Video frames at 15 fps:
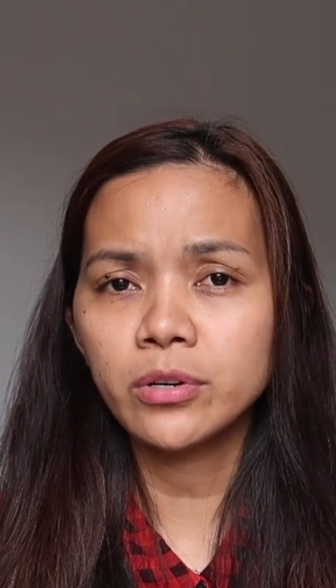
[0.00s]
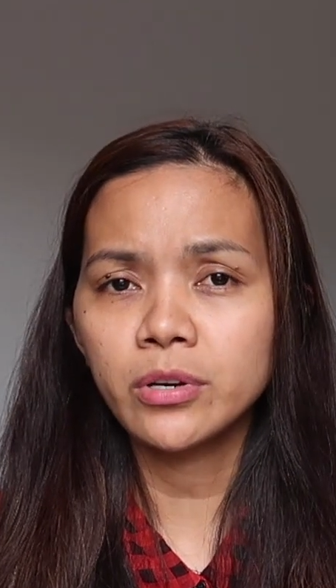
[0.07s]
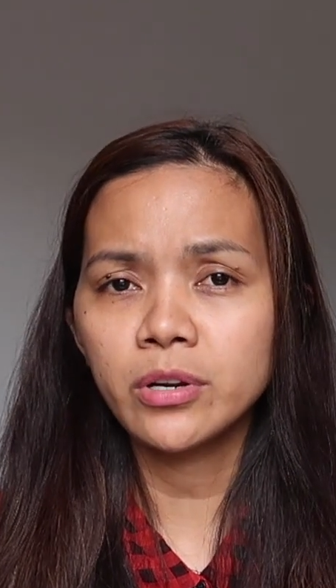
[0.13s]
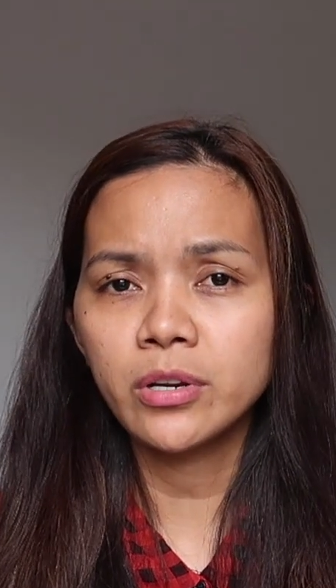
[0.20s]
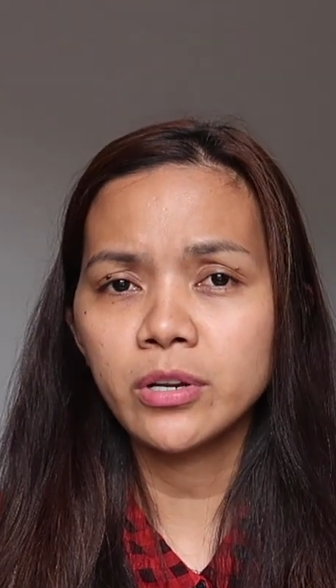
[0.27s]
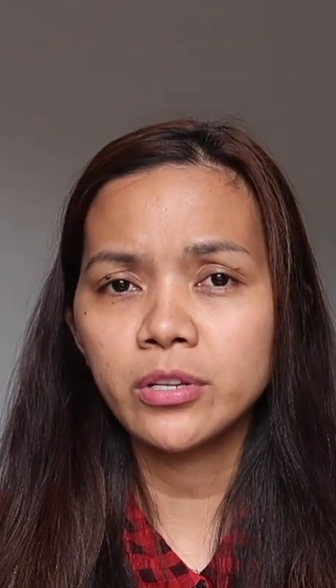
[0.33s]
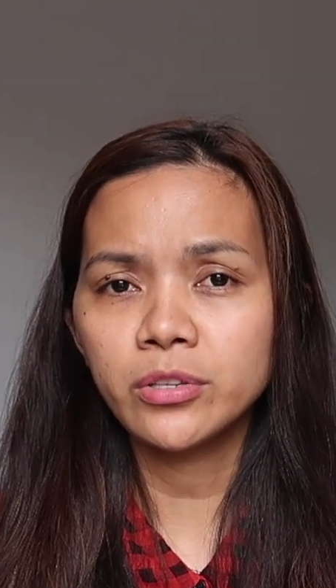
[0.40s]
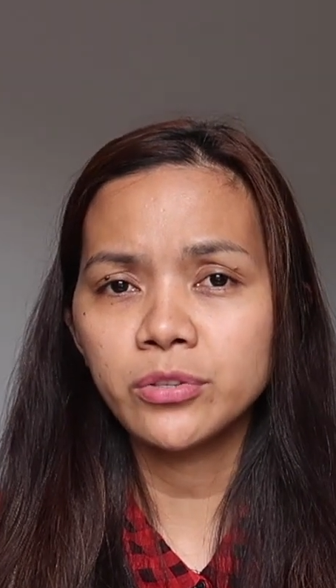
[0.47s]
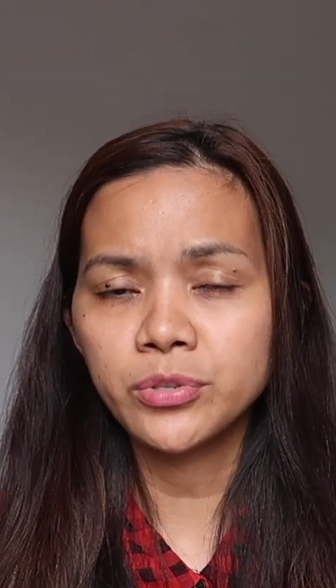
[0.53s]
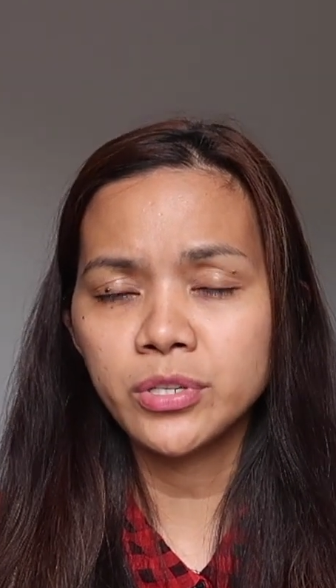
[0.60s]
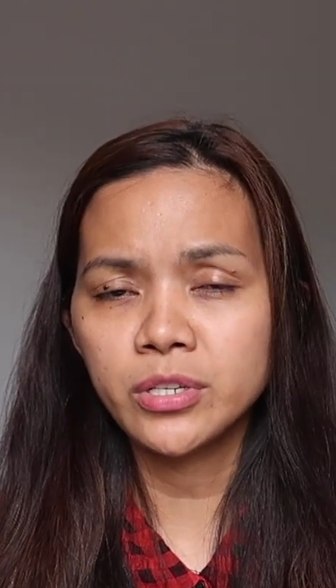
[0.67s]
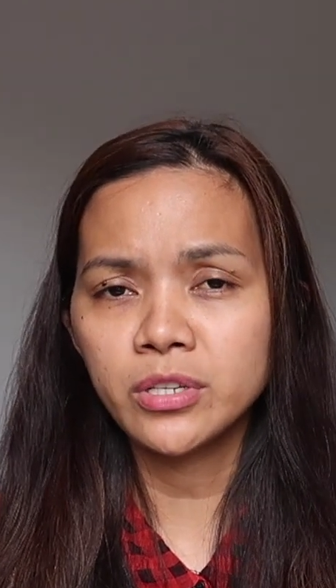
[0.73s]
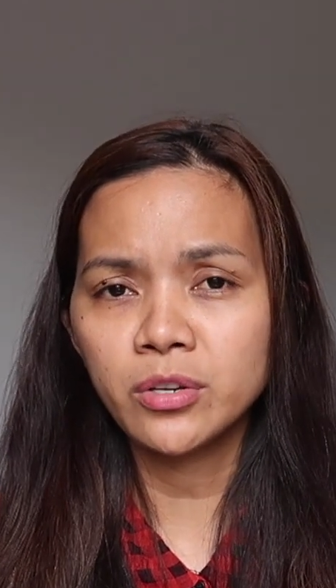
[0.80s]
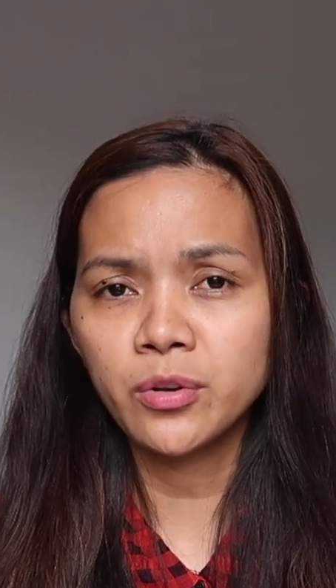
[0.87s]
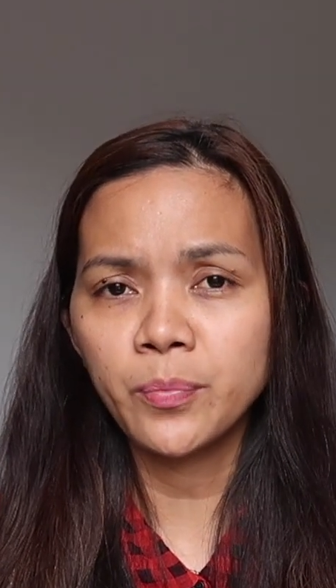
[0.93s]
or
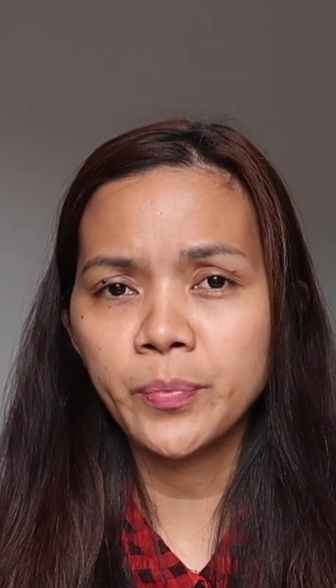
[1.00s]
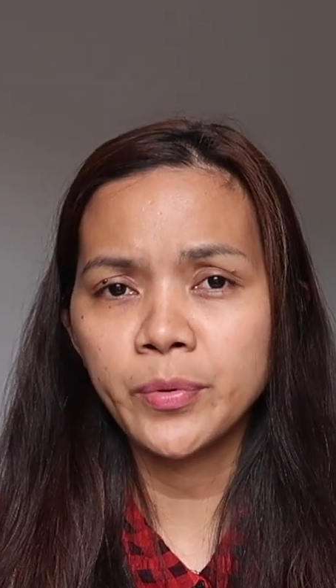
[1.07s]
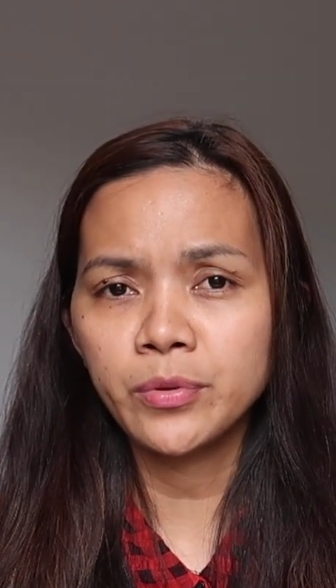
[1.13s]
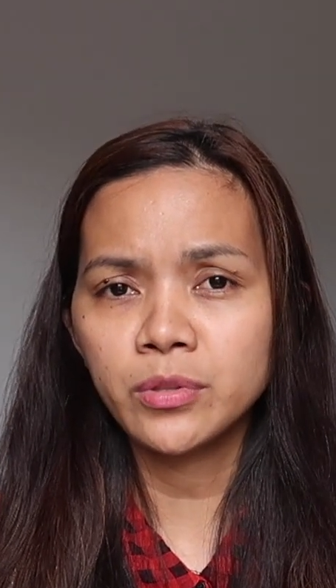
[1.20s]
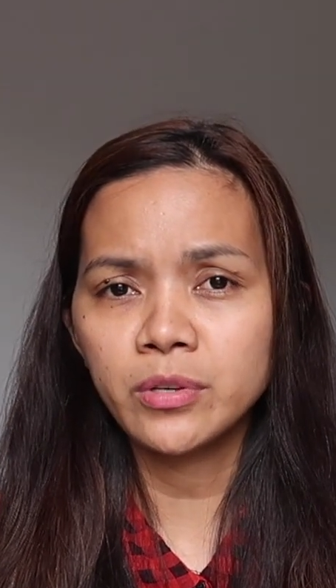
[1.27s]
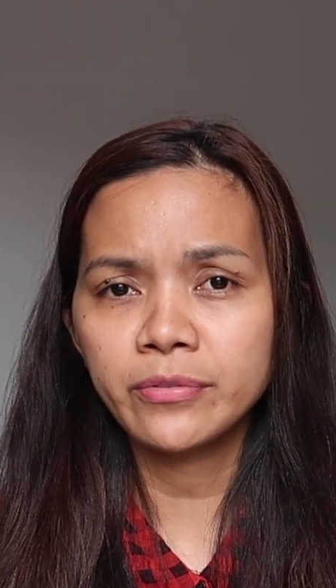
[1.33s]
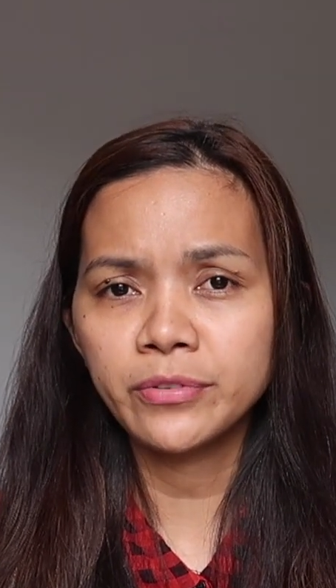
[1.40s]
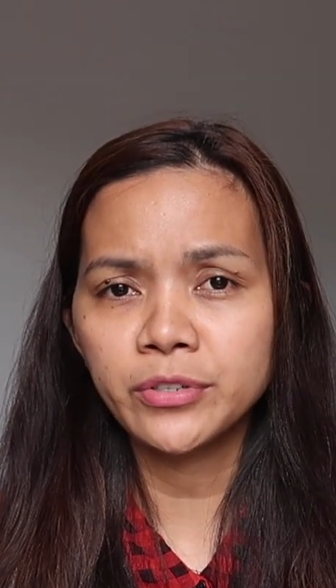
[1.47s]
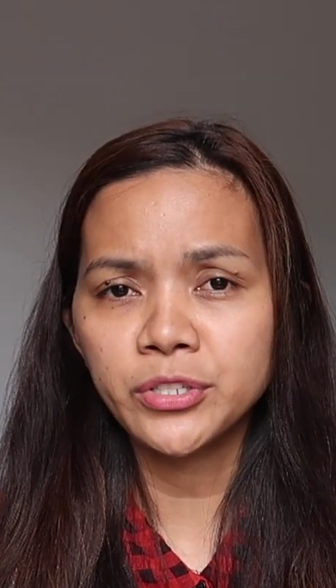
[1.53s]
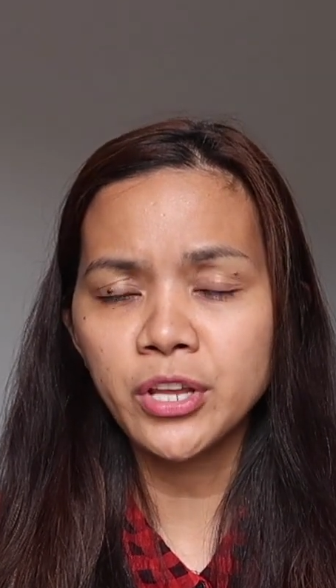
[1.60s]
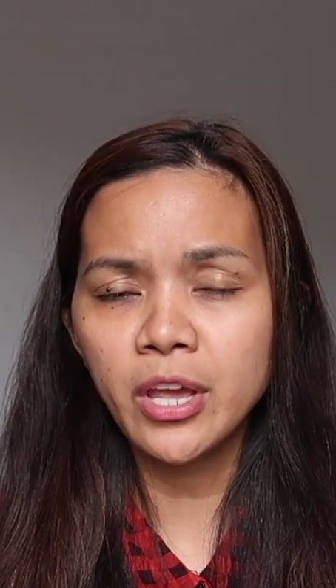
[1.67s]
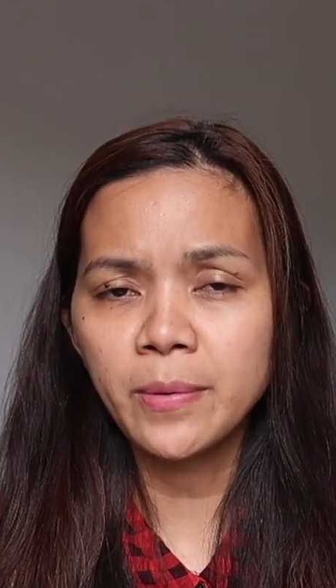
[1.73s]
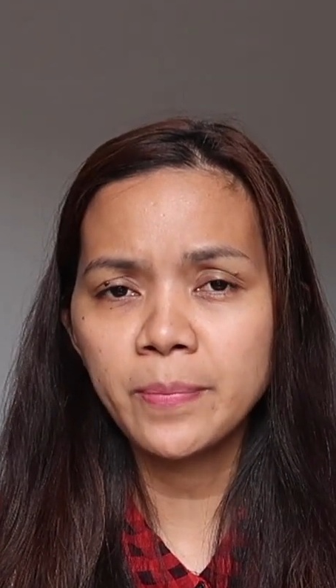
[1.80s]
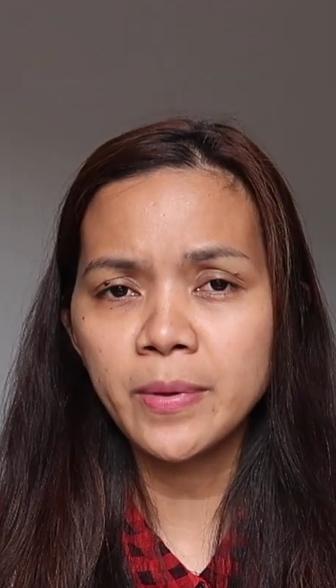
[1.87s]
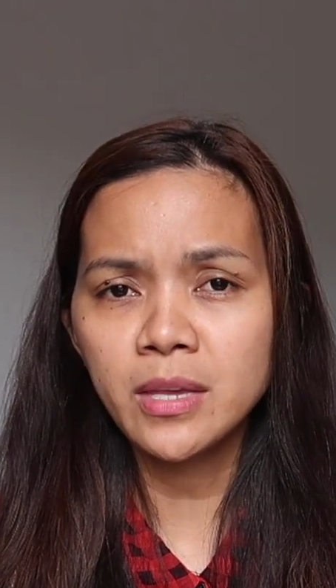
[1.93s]
using the computer for
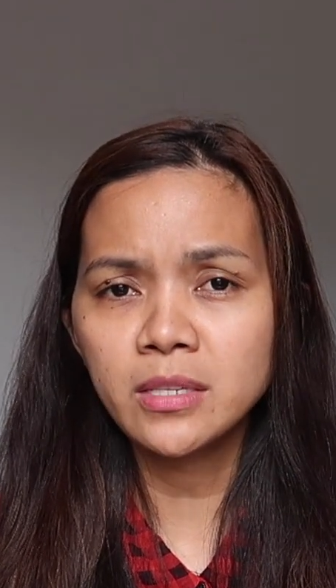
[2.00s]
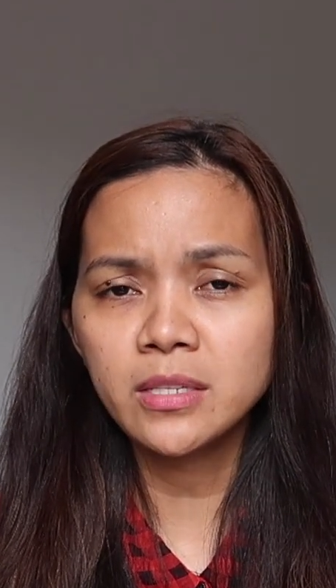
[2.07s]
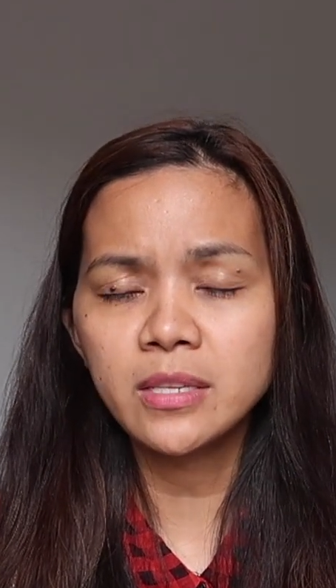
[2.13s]
typing.